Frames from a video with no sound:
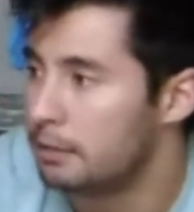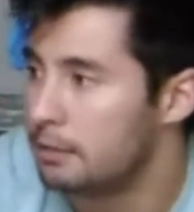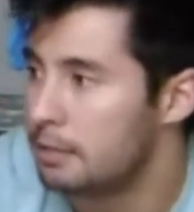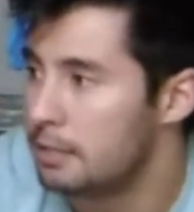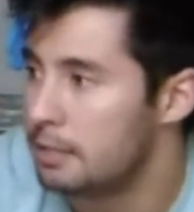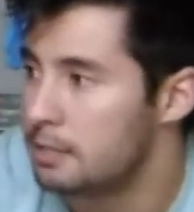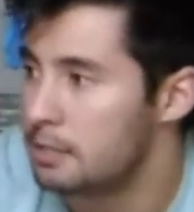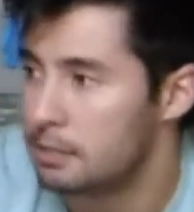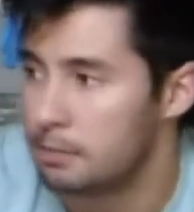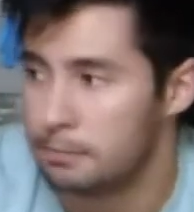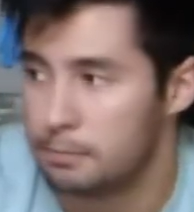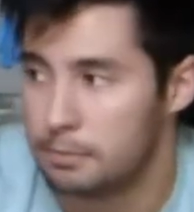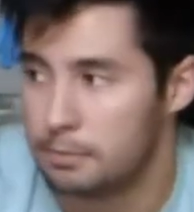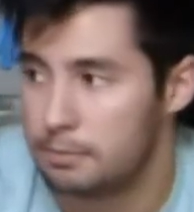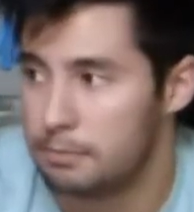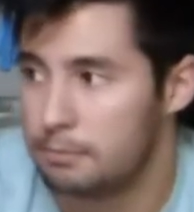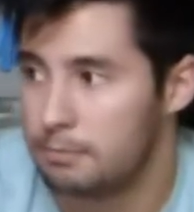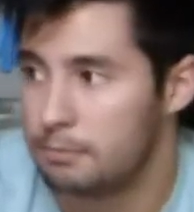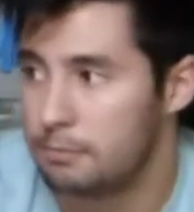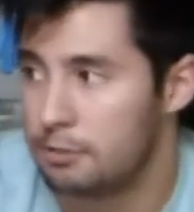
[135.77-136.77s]
did
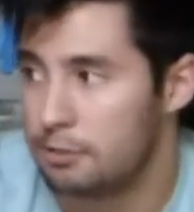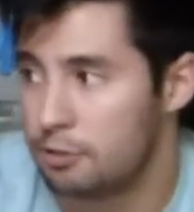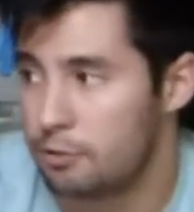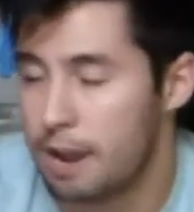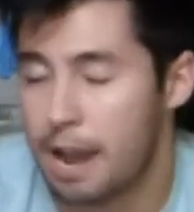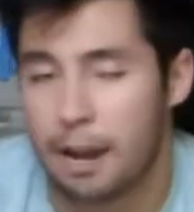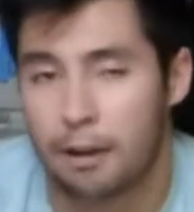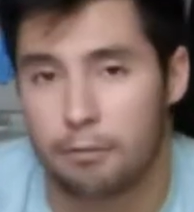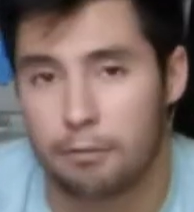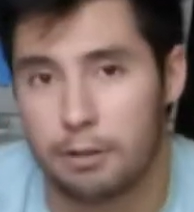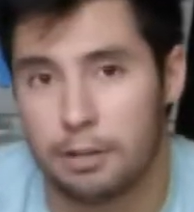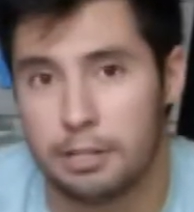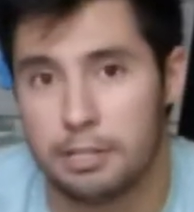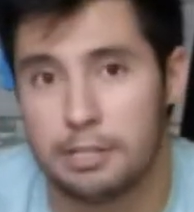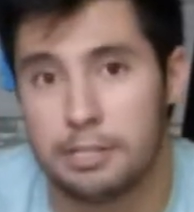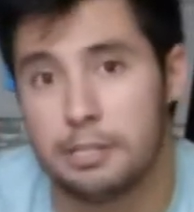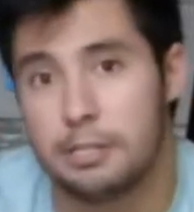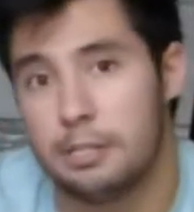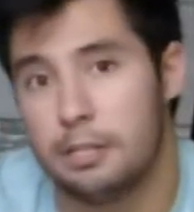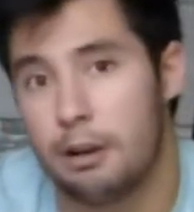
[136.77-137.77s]
some track
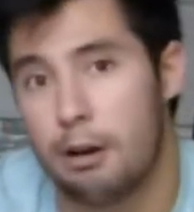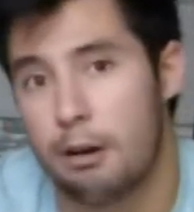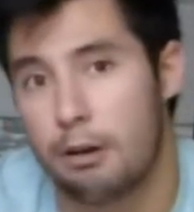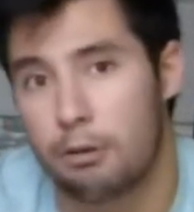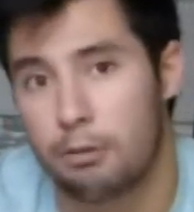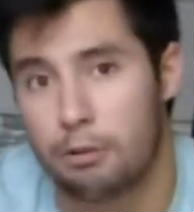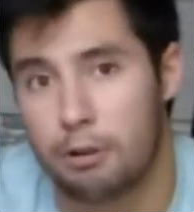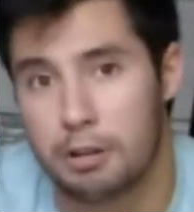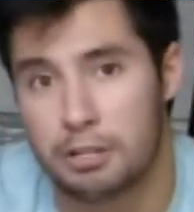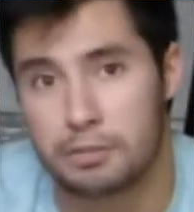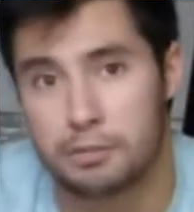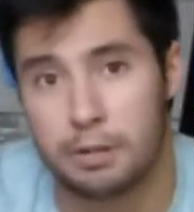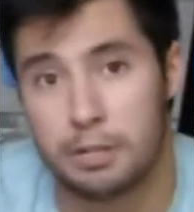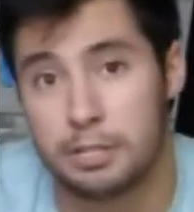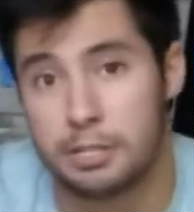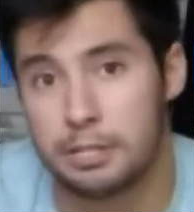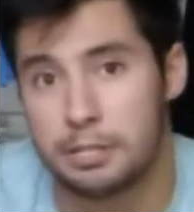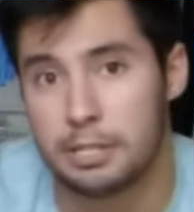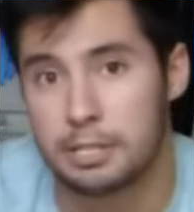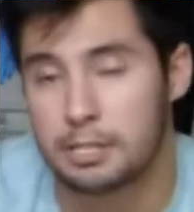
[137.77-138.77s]
runs and autocross
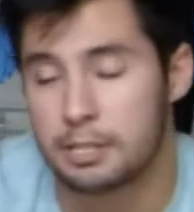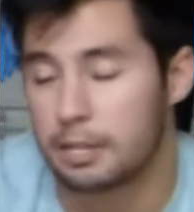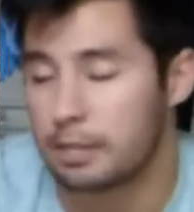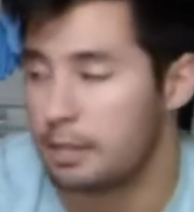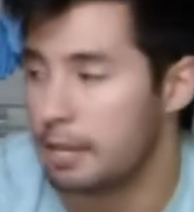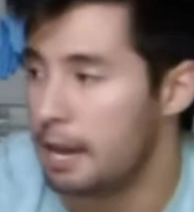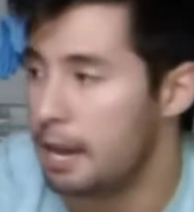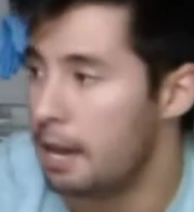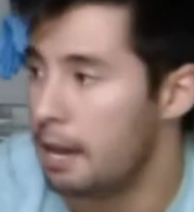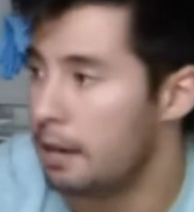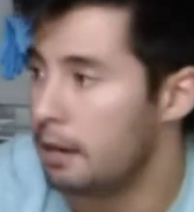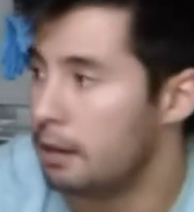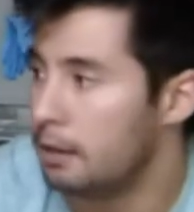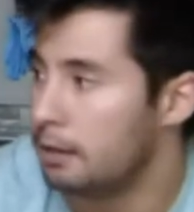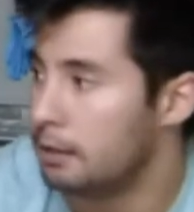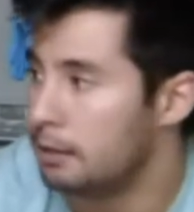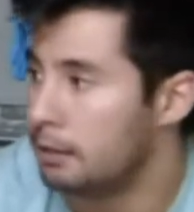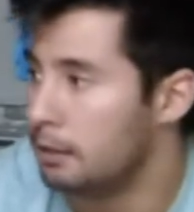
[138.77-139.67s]
runs and things like that,